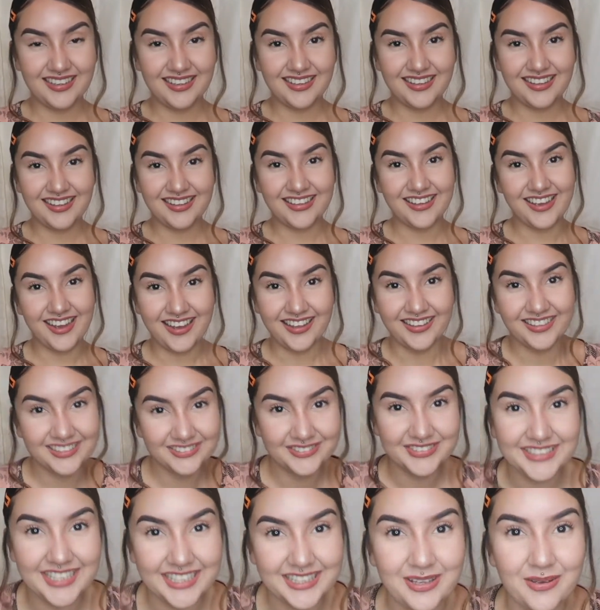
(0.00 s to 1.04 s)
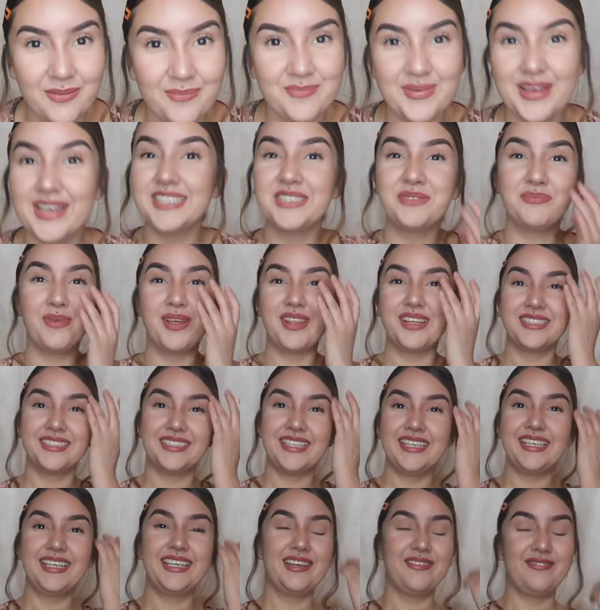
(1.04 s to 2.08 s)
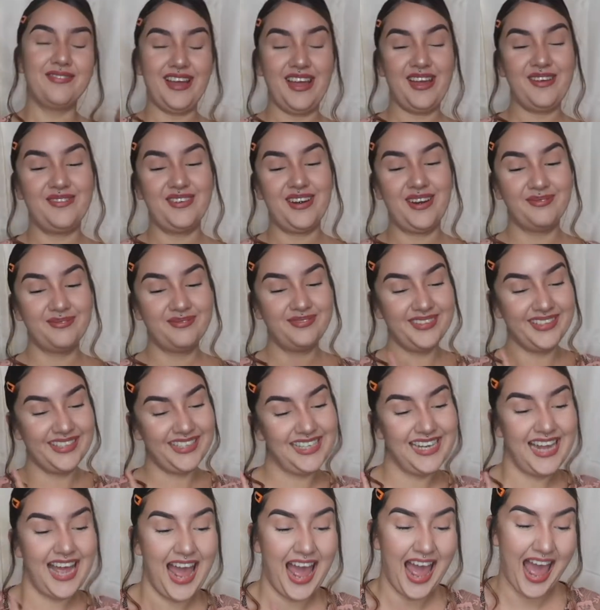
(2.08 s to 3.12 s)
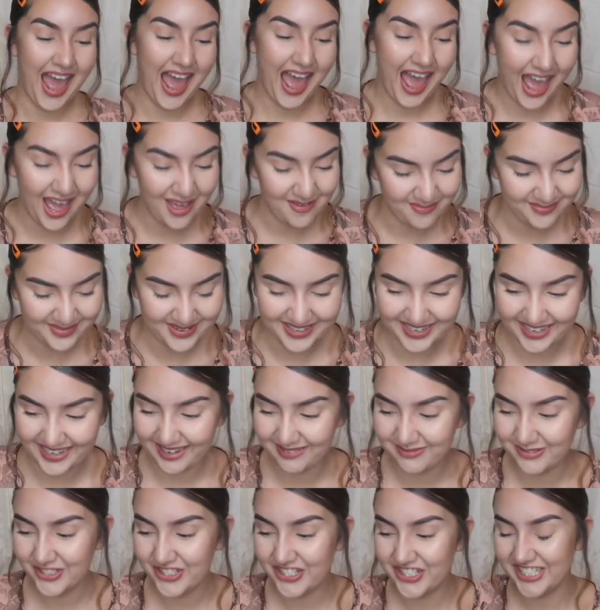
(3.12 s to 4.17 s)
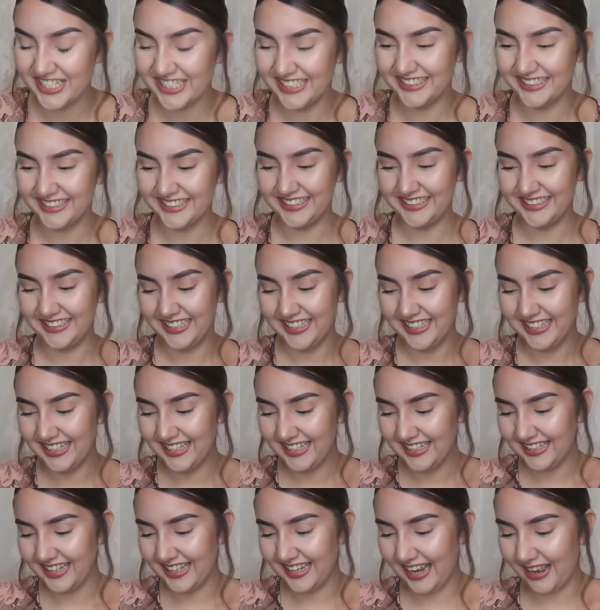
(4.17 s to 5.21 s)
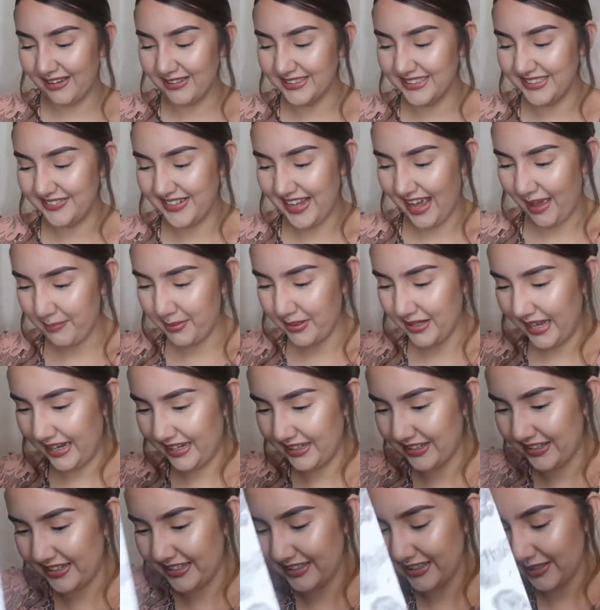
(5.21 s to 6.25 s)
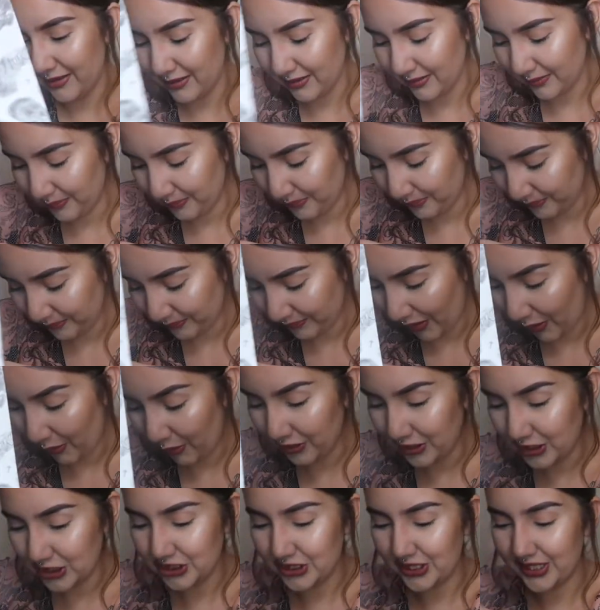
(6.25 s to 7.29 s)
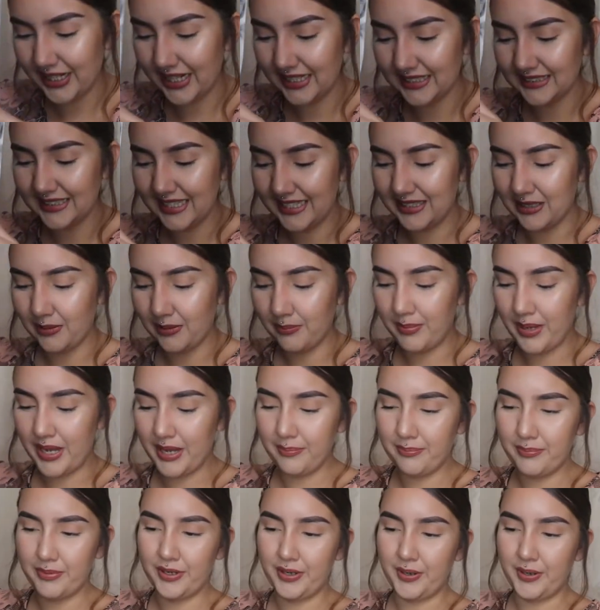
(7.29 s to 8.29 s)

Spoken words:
yeah, this was like the best Mother's Day gift ever. I'm freaking happy. Like, I'm cheesing. Like, I was even happy. Like, look at the, I want to show you guys like the paper.